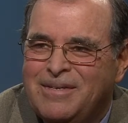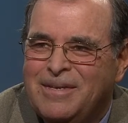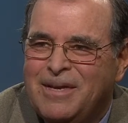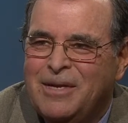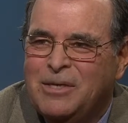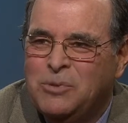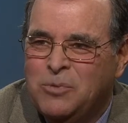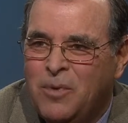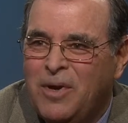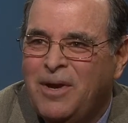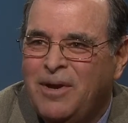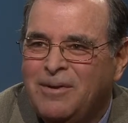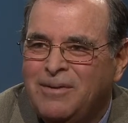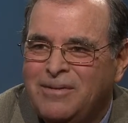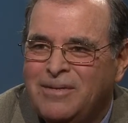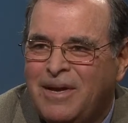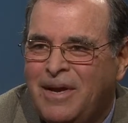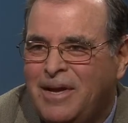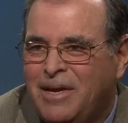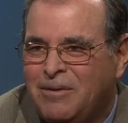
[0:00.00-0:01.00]
as well.
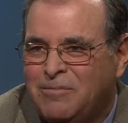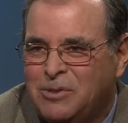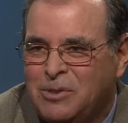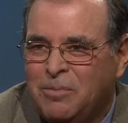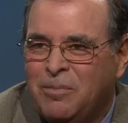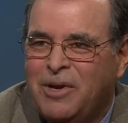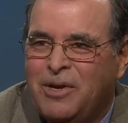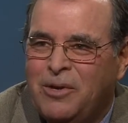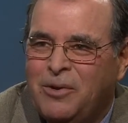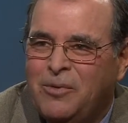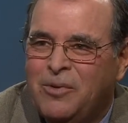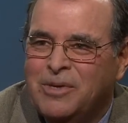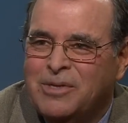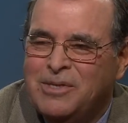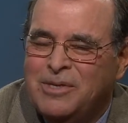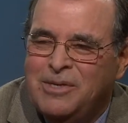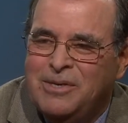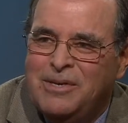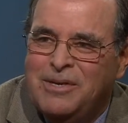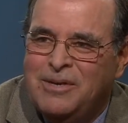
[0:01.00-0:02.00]
I have somebody who works
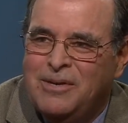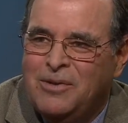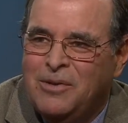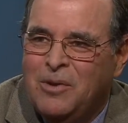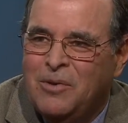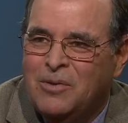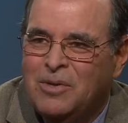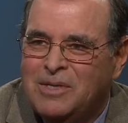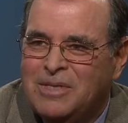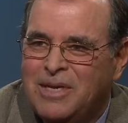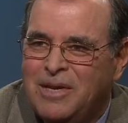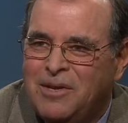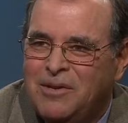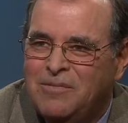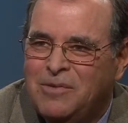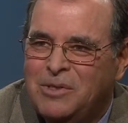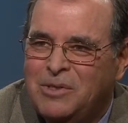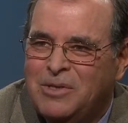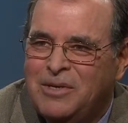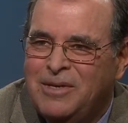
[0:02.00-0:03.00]
in, in local
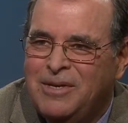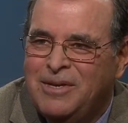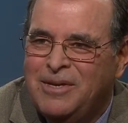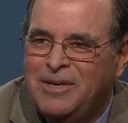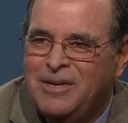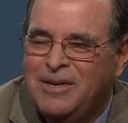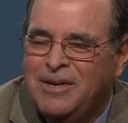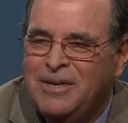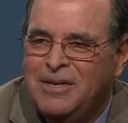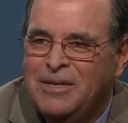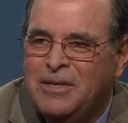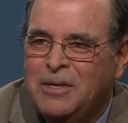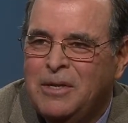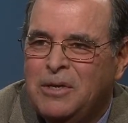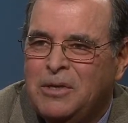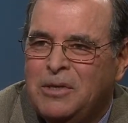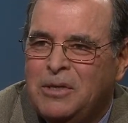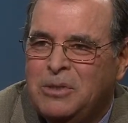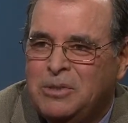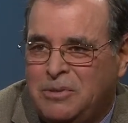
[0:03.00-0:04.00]
television, and uh,
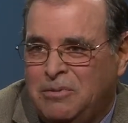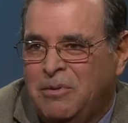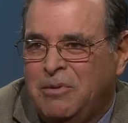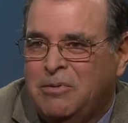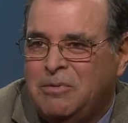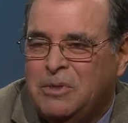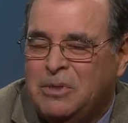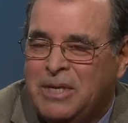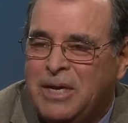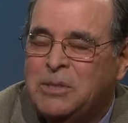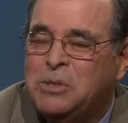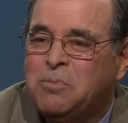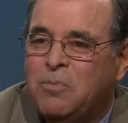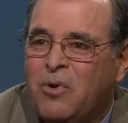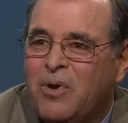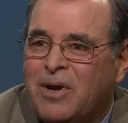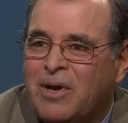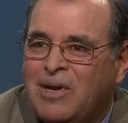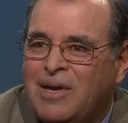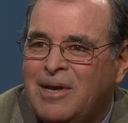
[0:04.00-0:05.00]
does does that
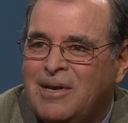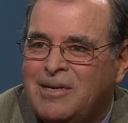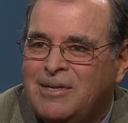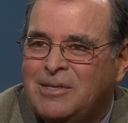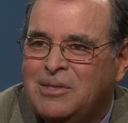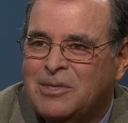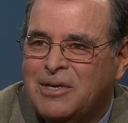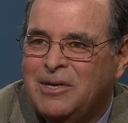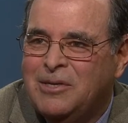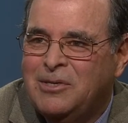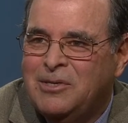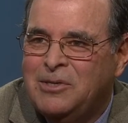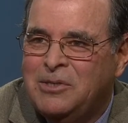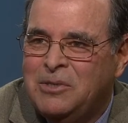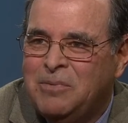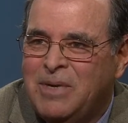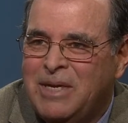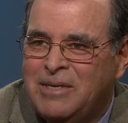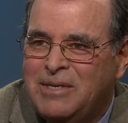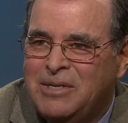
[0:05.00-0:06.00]
spark a lot of discussions
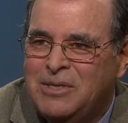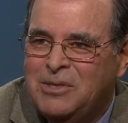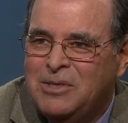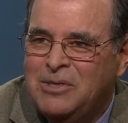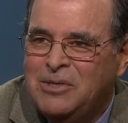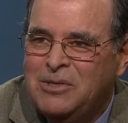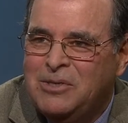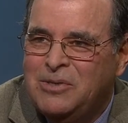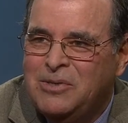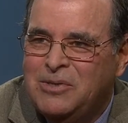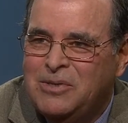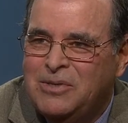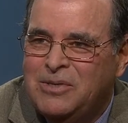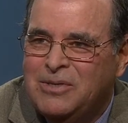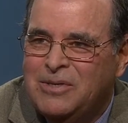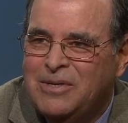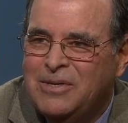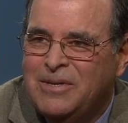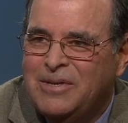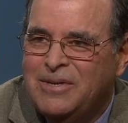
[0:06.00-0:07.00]
about these issues?
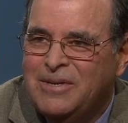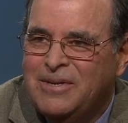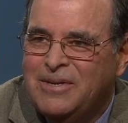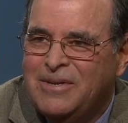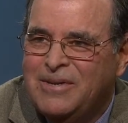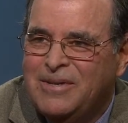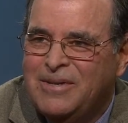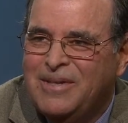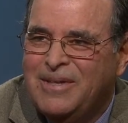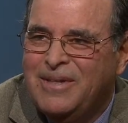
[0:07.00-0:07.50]
Oh, of course it